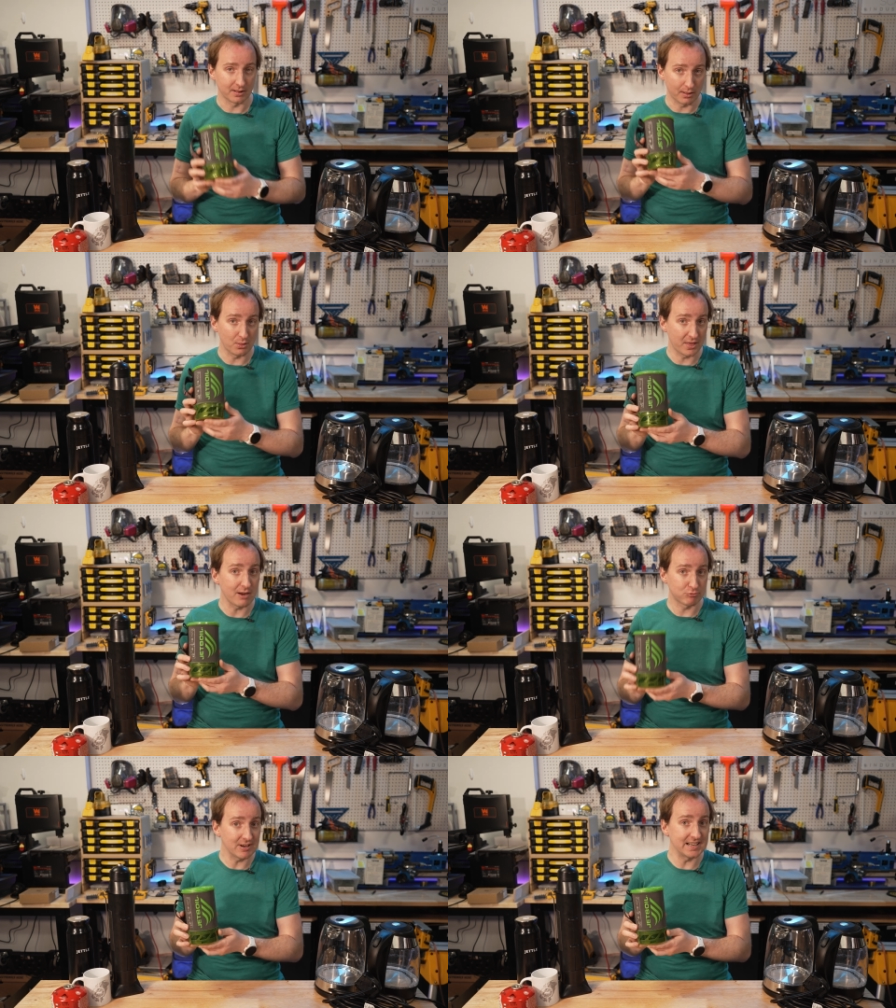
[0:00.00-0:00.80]
They're
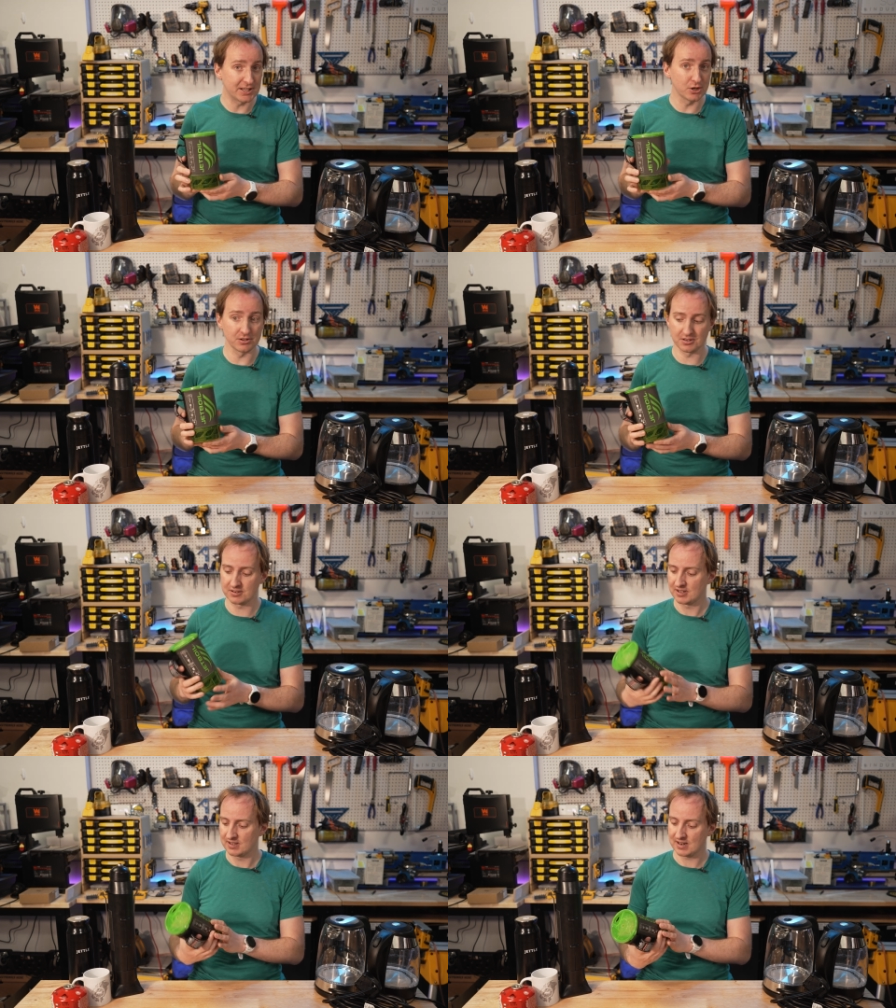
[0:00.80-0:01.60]
really good.
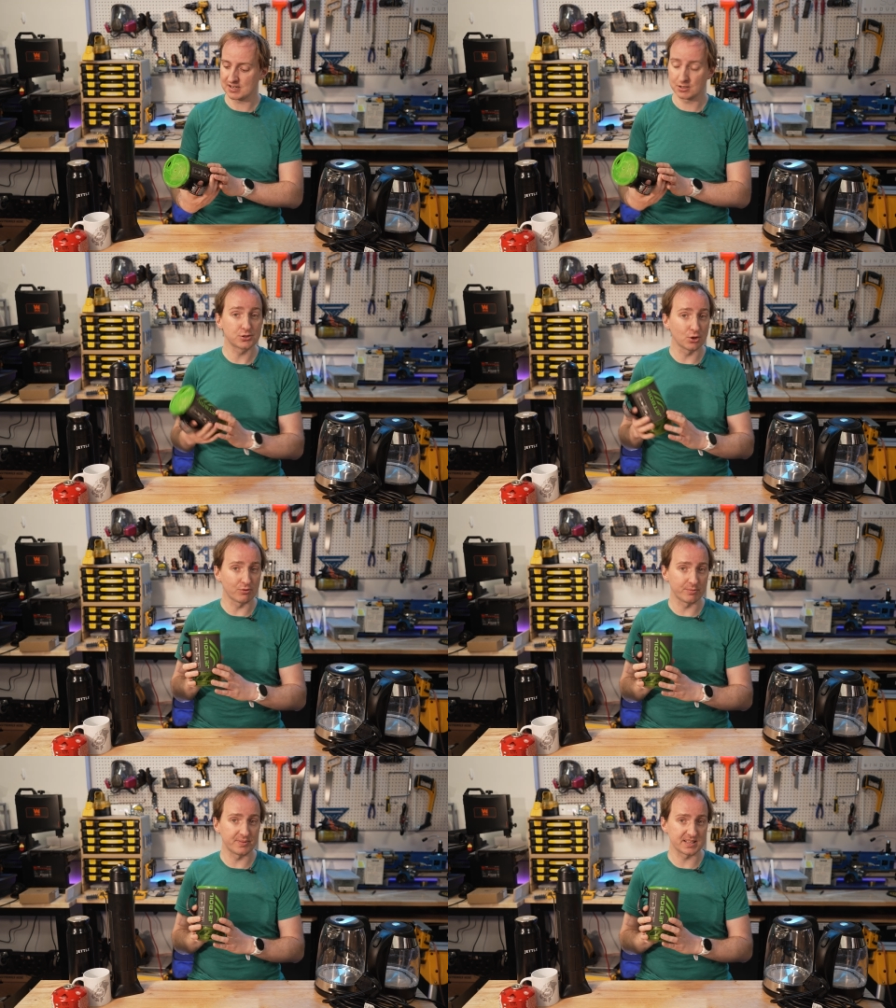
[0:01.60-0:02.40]
As you saw
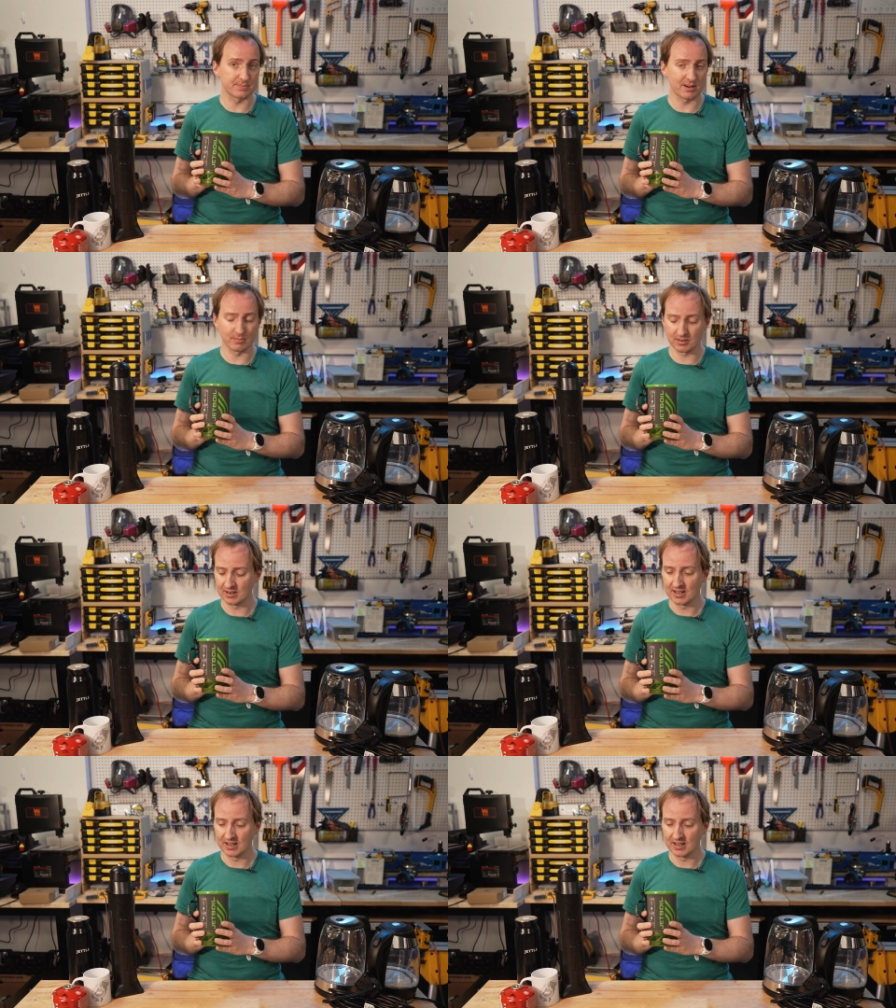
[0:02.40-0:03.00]
from the experiment,